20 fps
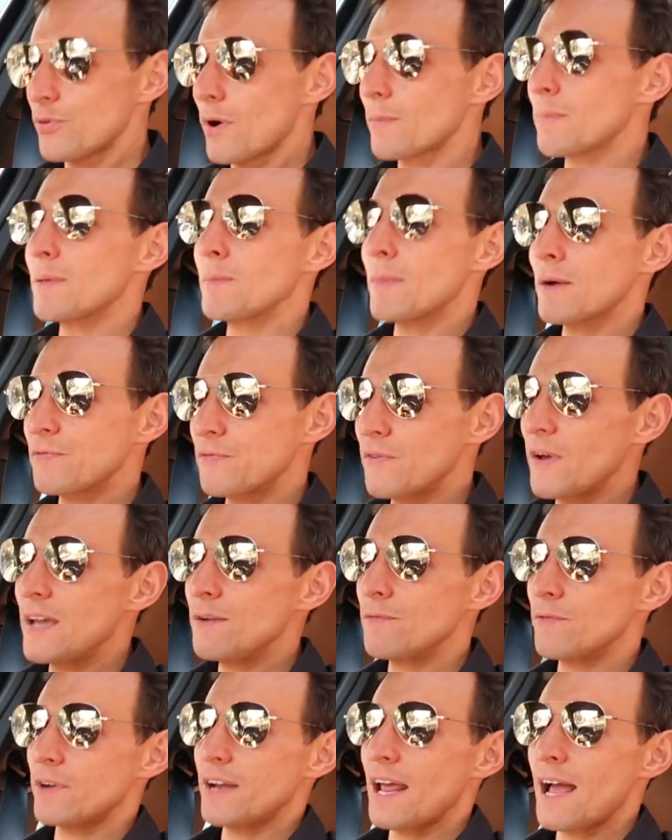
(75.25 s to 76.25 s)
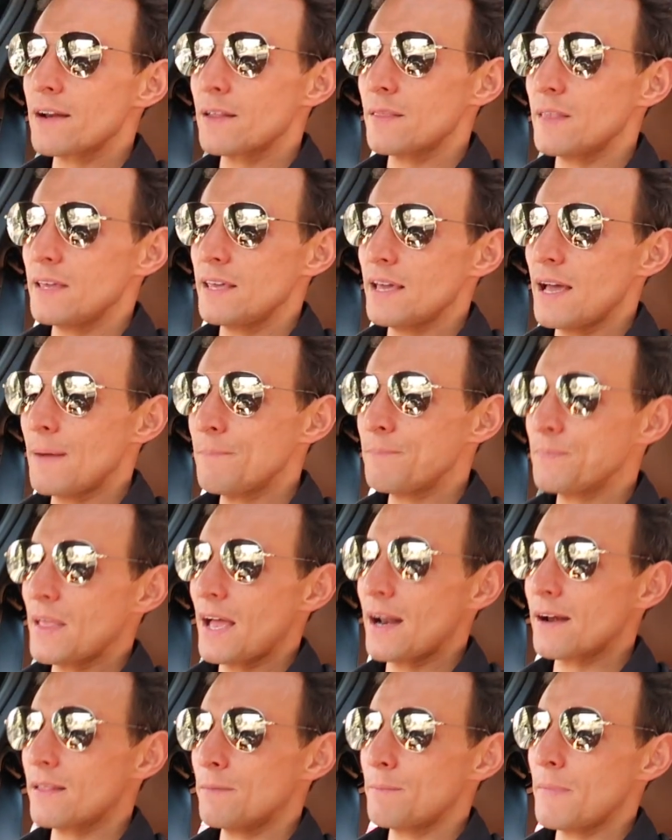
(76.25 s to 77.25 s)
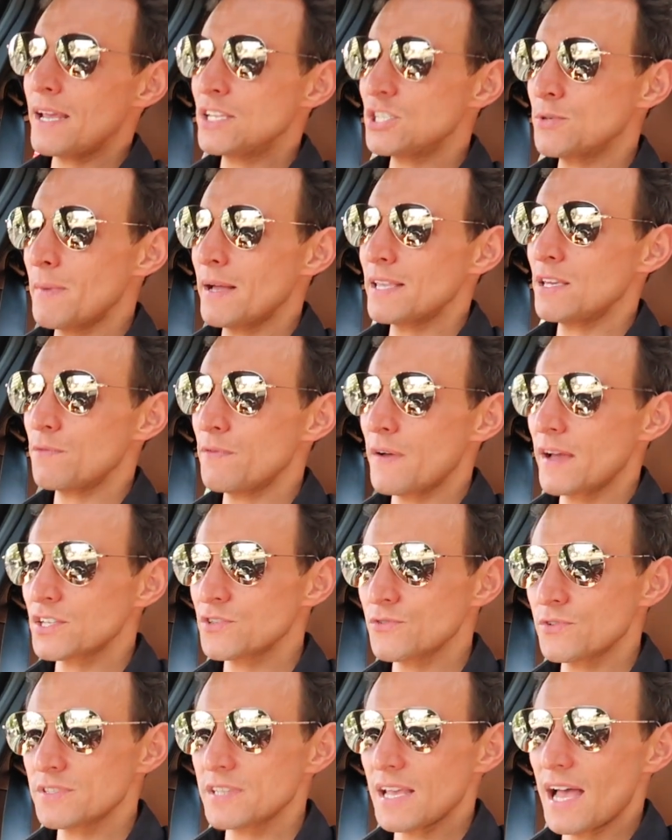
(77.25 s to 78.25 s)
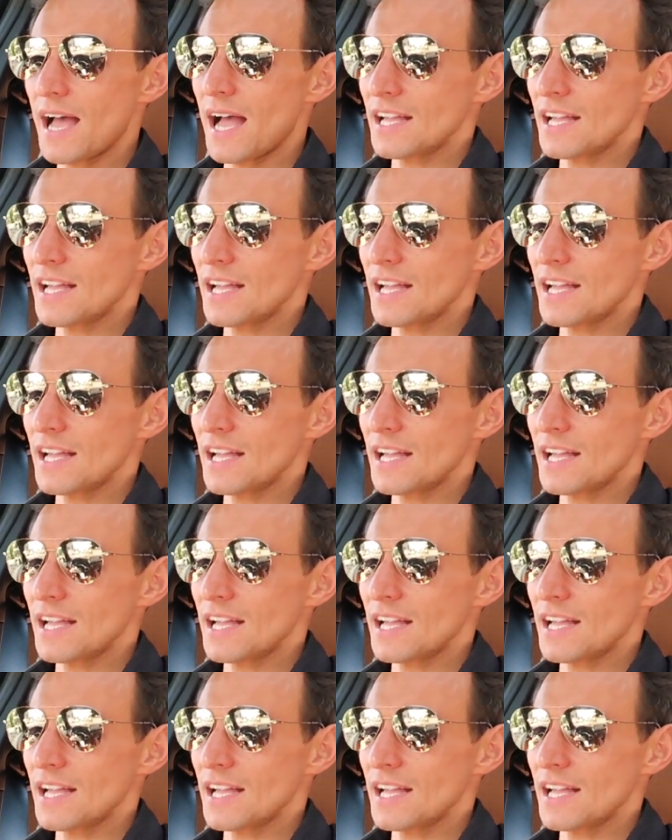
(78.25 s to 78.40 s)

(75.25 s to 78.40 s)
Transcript: probably my favorite out of the major manufacturers.